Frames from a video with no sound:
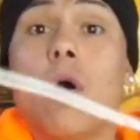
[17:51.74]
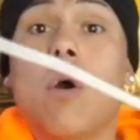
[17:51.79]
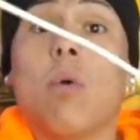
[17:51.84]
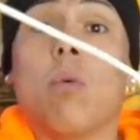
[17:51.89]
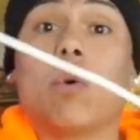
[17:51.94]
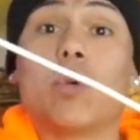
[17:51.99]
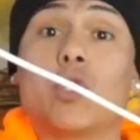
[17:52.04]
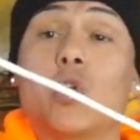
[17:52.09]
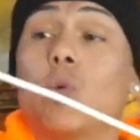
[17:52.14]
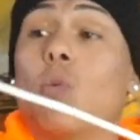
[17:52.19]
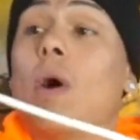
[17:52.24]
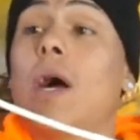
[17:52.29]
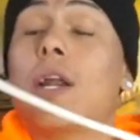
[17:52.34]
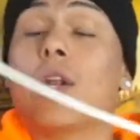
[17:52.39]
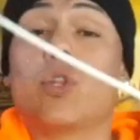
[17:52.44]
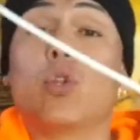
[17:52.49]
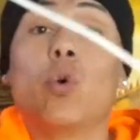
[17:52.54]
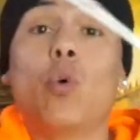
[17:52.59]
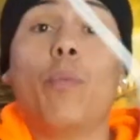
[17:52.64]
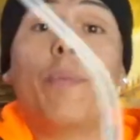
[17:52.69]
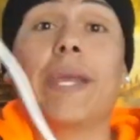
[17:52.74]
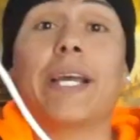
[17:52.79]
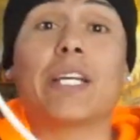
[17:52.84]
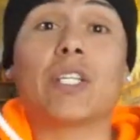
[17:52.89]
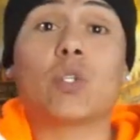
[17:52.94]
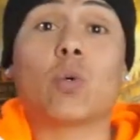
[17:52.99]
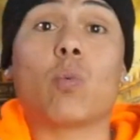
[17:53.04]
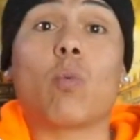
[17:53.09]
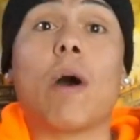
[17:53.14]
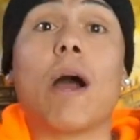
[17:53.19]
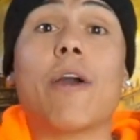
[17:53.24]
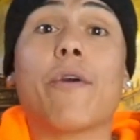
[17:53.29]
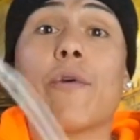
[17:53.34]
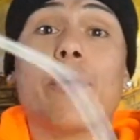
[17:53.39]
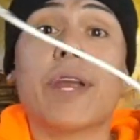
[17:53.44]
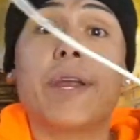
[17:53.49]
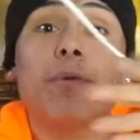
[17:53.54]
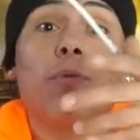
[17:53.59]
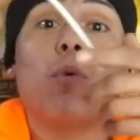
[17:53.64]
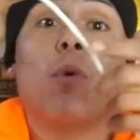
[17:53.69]
What you want to do, because the
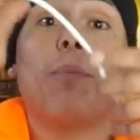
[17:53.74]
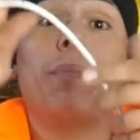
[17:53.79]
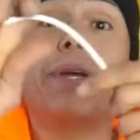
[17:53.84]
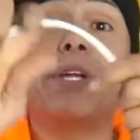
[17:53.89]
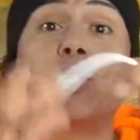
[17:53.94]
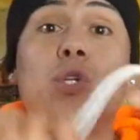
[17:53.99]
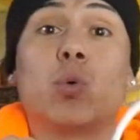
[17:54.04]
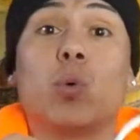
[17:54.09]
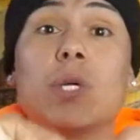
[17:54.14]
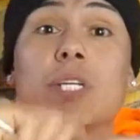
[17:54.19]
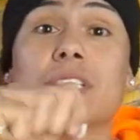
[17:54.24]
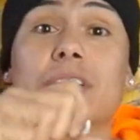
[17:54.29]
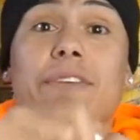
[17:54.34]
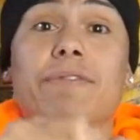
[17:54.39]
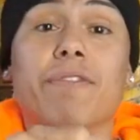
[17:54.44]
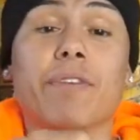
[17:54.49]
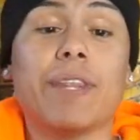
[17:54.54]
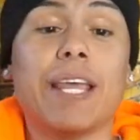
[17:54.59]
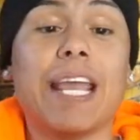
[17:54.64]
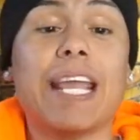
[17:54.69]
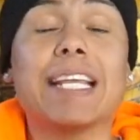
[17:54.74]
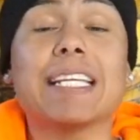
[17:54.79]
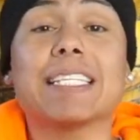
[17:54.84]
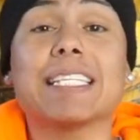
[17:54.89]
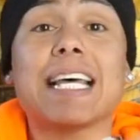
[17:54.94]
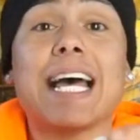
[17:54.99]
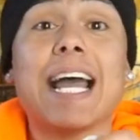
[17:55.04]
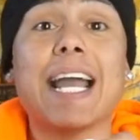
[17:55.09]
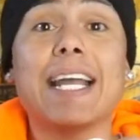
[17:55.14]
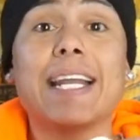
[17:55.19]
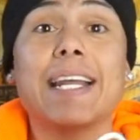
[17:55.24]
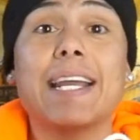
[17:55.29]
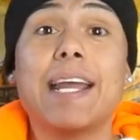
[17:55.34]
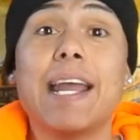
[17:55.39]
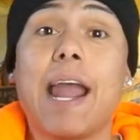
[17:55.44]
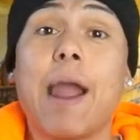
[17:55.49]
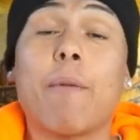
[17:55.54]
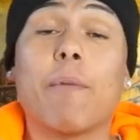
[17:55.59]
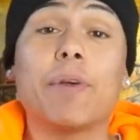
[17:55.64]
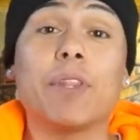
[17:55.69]
wiring will be twisted from the inside,
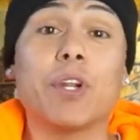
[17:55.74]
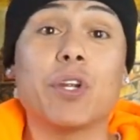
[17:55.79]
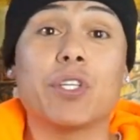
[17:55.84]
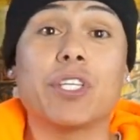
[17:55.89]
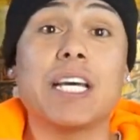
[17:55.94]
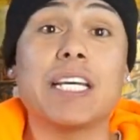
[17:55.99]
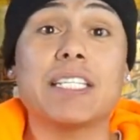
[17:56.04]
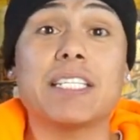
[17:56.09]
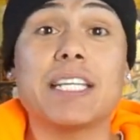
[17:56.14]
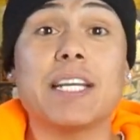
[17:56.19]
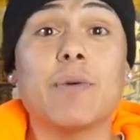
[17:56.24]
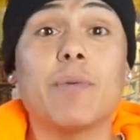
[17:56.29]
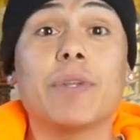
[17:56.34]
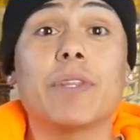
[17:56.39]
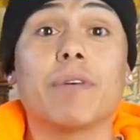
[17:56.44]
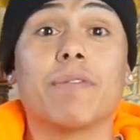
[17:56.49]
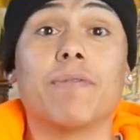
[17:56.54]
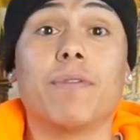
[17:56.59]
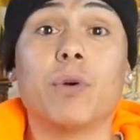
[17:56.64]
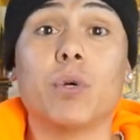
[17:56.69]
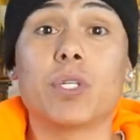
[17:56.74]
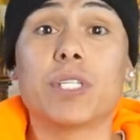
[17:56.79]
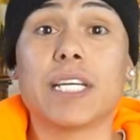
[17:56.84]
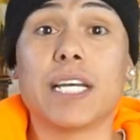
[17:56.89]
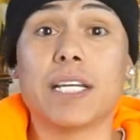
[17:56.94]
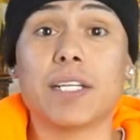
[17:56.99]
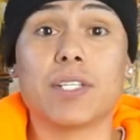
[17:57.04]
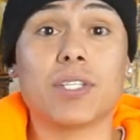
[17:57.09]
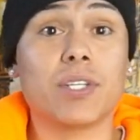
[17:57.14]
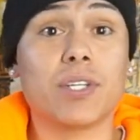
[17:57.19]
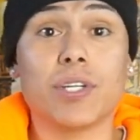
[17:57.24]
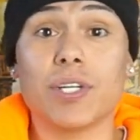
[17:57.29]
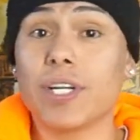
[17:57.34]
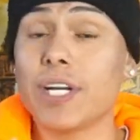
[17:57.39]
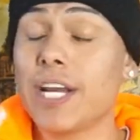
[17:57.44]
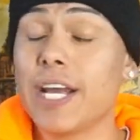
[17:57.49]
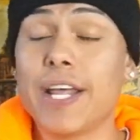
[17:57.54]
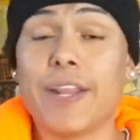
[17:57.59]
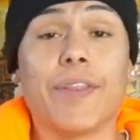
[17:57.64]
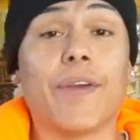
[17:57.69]
and when they're testing it with the fluke tester,
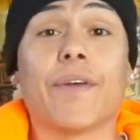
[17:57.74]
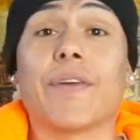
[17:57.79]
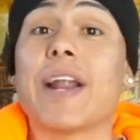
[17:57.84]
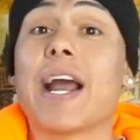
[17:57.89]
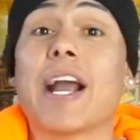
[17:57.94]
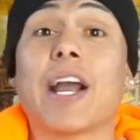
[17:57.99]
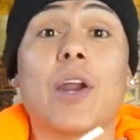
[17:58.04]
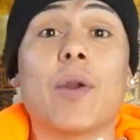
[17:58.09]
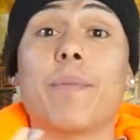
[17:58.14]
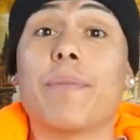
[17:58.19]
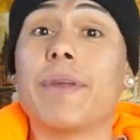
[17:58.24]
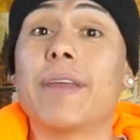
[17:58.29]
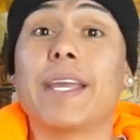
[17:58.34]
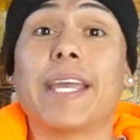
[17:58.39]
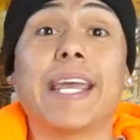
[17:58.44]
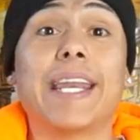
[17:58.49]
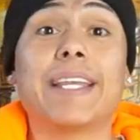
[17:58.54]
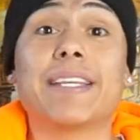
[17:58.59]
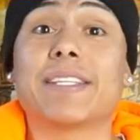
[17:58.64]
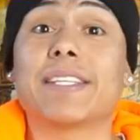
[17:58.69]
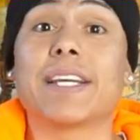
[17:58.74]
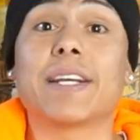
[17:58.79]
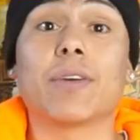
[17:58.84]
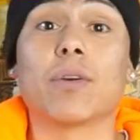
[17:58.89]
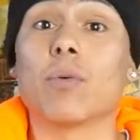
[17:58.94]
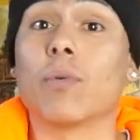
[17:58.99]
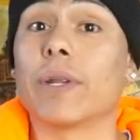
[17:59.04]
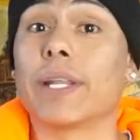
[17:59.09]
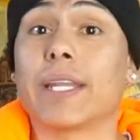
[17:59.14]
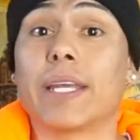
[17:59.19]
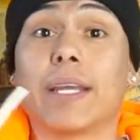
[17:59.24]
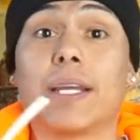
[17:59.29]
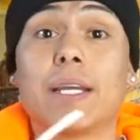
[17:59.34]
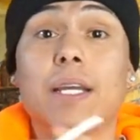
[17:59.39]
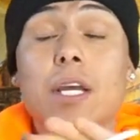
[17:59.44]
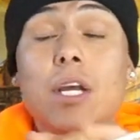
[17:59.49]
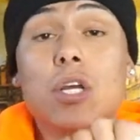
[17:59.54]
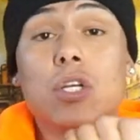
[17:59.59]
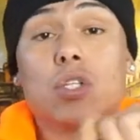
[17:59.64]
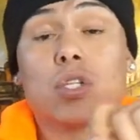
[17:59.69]
they're not going to be getting signal with it.
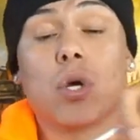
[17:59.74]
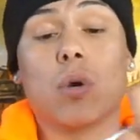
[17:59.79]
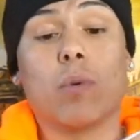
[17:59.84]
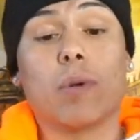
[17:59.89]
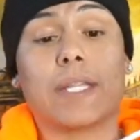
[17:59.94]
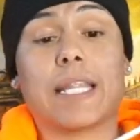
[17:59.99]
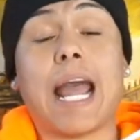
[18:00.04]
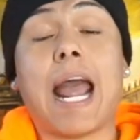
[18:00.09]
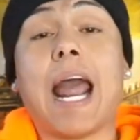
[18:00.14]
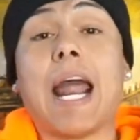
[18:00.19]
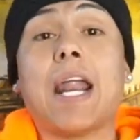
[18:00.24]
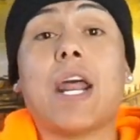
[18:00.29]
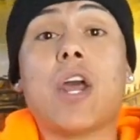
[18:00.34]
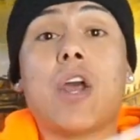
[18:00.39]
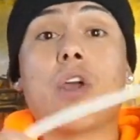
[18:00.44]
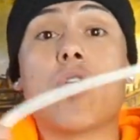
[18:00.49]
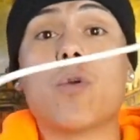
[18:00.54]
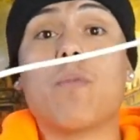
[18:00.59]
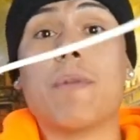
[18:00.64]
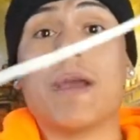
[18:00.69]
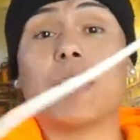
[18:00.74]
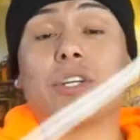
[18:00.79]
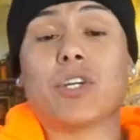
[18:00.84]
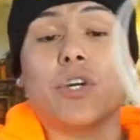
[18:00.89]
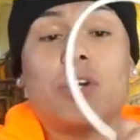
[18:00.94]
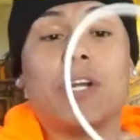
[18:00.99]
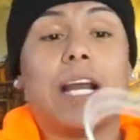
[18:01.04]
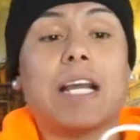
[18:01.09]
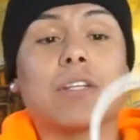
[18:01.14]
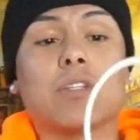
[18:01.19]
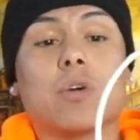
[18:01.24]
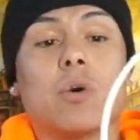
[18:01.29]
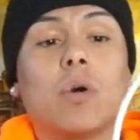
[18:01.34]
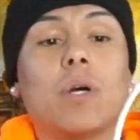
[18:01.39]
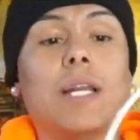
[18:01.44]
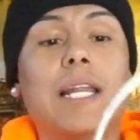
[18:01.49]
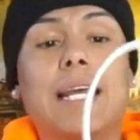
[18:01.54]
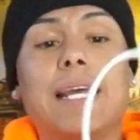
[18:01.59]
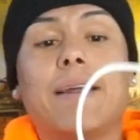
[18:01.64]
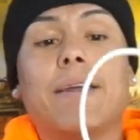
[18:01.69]
So with that, you make sure you guys
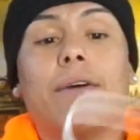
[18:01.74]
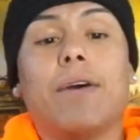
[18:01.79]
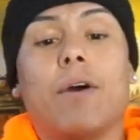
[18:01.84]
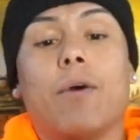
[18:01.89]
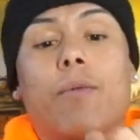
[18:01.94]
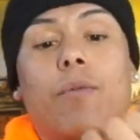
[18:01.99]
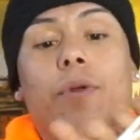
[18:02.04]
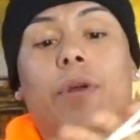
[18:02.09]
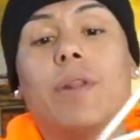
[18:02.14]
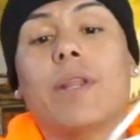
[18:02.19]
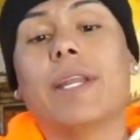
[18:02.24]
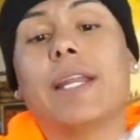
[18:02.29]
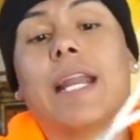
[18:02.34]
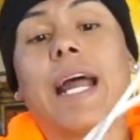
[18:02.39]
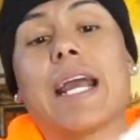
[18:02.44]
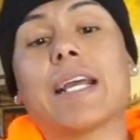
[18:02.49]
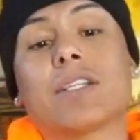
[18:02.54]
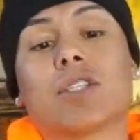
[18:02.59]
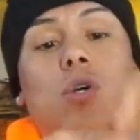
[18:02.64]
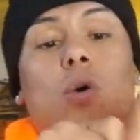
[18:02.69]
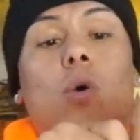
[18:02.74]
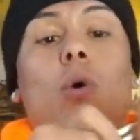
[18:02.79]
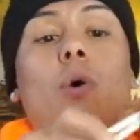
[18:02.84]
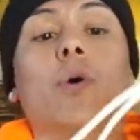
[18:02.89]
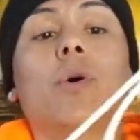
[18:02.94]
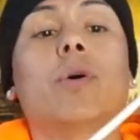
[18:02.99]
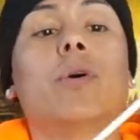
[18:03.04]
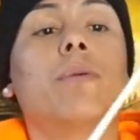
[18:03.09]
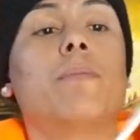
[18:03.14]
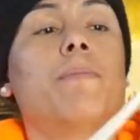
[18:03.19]
coil it, a really nice coil.